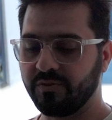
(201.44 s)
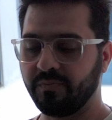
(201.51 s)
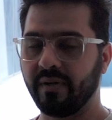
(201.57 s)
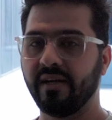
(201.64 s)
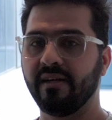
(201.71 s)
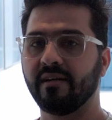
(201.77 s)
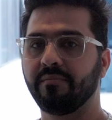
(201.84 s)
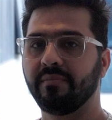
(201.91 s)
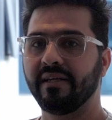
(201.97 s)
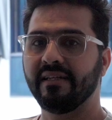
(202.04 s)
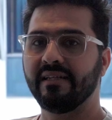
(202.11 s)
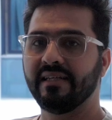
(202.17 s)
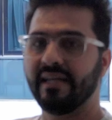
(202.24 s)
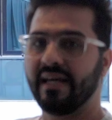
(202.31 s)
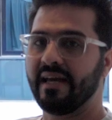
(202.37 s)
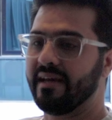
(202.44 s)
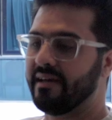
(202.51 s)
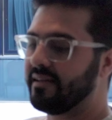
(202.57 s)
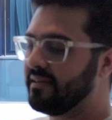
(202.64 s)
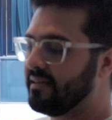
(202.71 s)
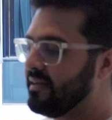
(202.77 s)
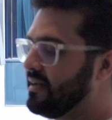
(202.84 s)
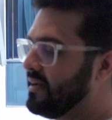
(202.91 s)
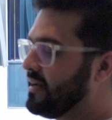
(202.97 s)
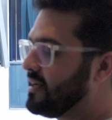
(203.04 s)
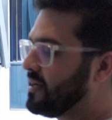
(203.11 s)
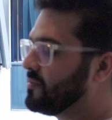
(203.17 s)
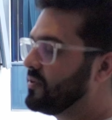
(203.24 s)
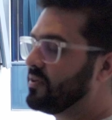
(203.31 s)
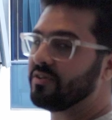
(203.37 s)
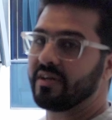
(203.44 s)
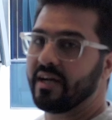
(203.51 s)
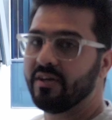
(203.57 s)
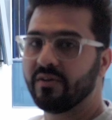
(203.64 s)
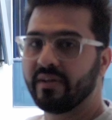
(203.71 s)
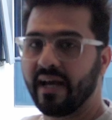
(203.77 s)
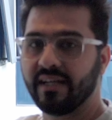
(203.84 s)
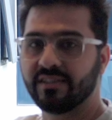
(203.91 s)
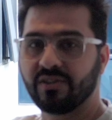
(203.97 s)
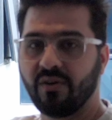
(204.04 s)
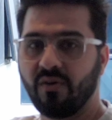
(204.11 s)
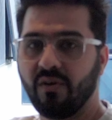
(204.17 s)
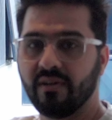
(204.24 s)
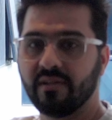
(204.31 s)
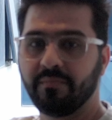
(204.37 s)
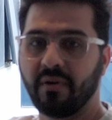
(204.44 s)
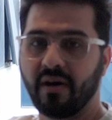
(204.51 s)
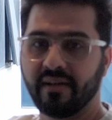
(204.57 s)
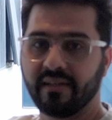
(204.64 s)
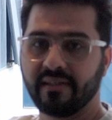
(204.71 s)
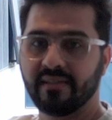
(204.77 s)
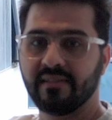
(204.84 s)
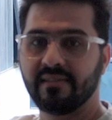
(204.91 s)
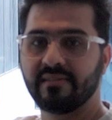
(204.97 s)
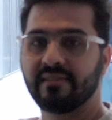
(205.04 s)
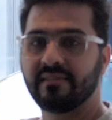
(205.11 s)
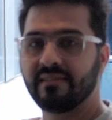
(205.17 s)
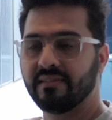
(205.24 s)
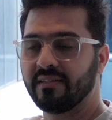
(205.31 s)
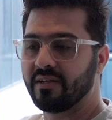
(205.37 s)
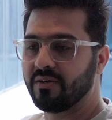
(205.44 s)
spray it up in the air, and I'm gonna try to catch all the particles,